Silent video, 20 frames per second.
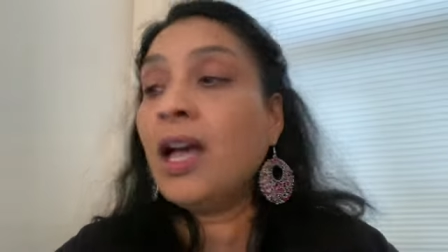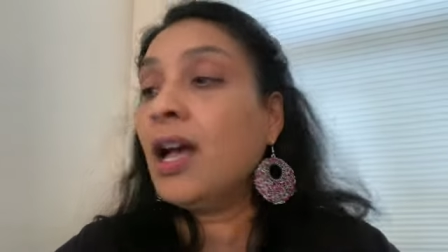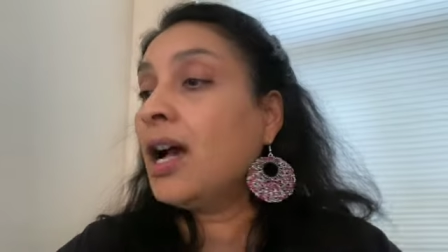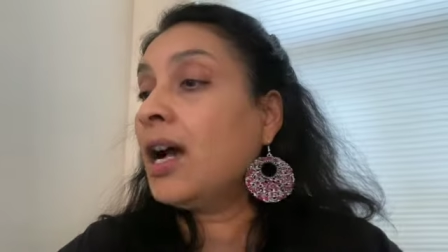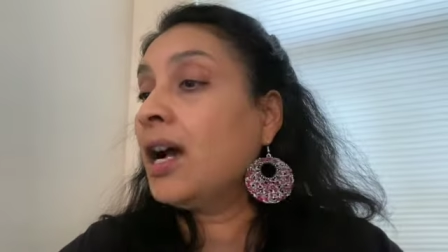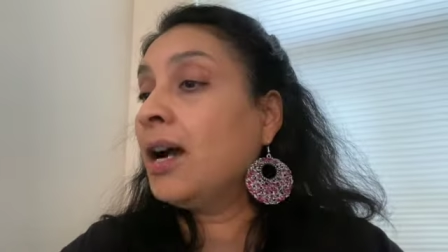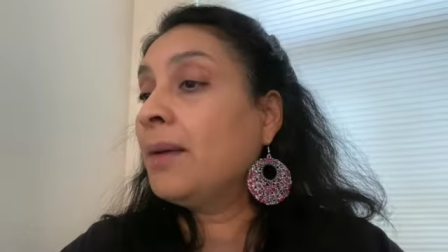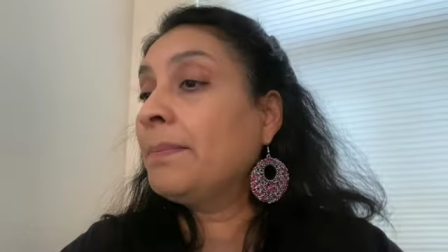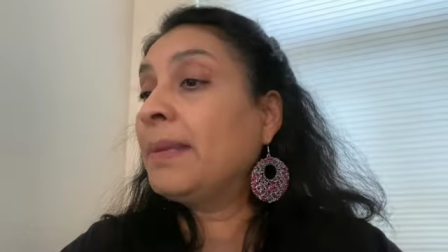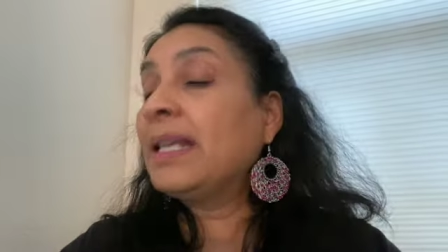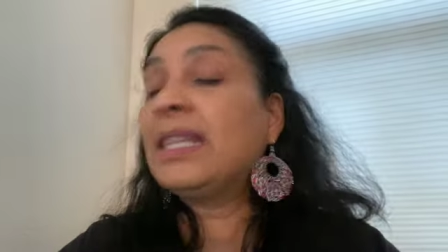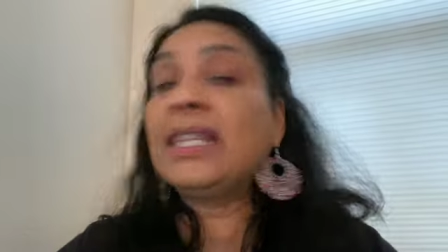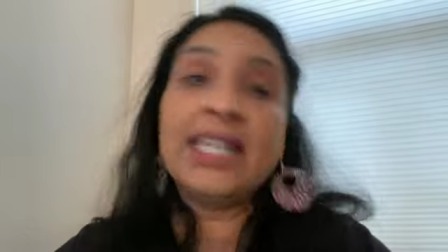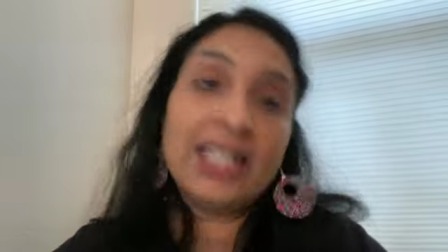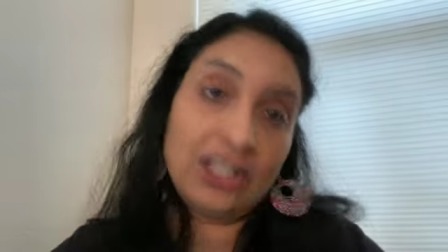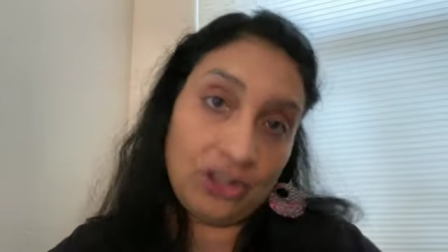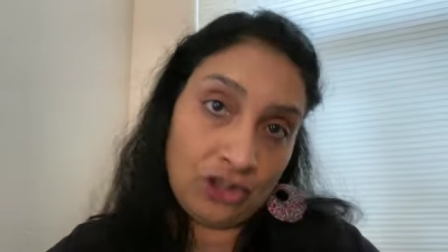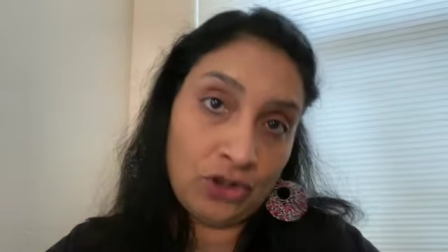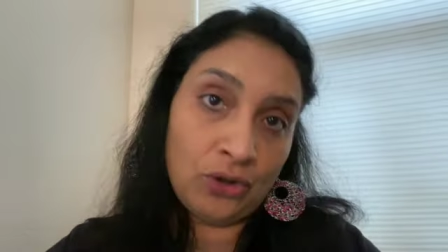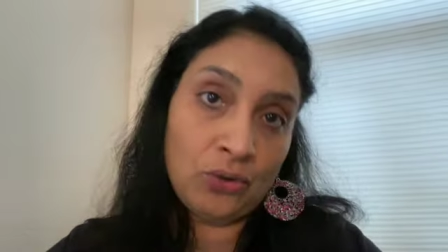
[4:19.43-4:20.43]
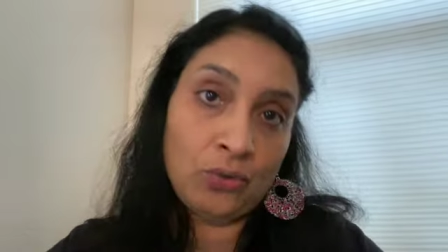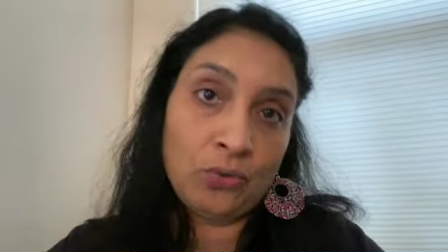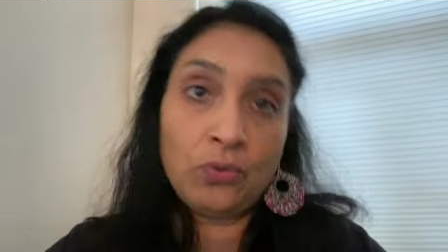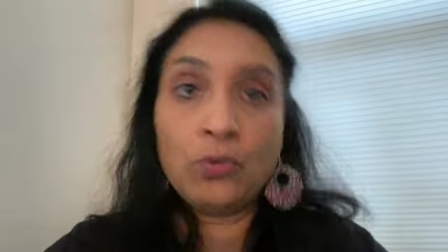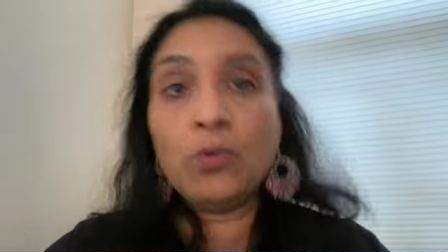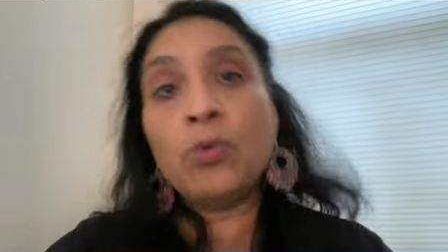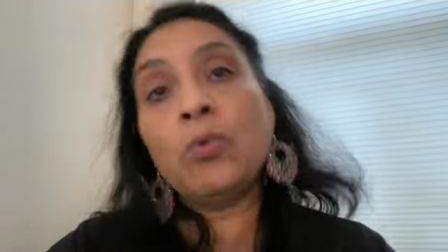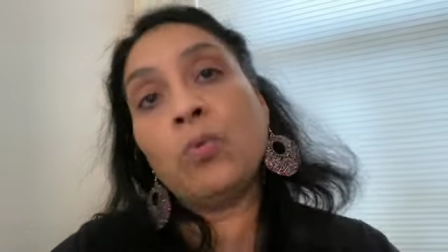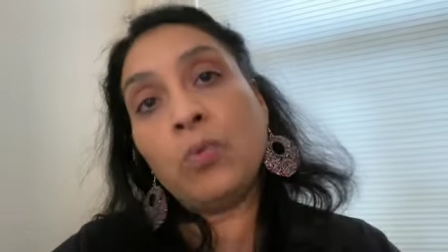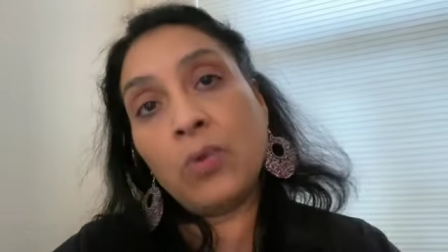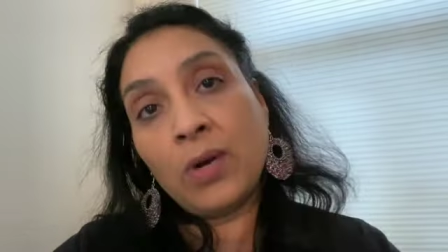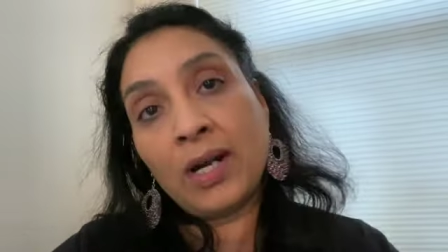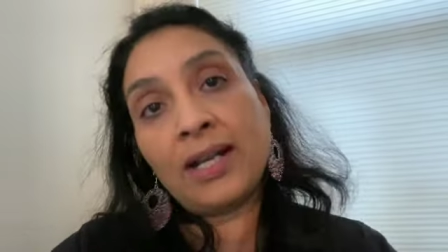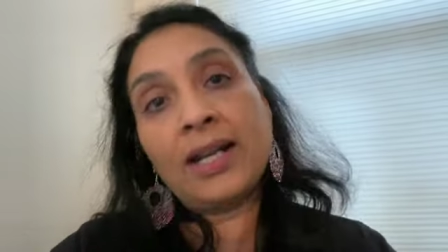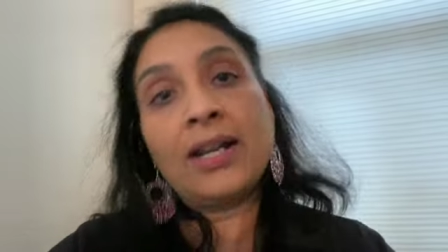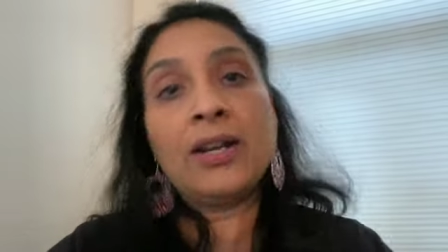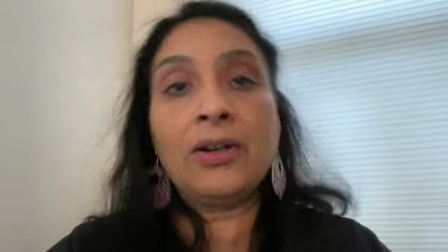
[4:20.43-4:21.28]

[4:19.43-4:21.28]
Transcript: But these two work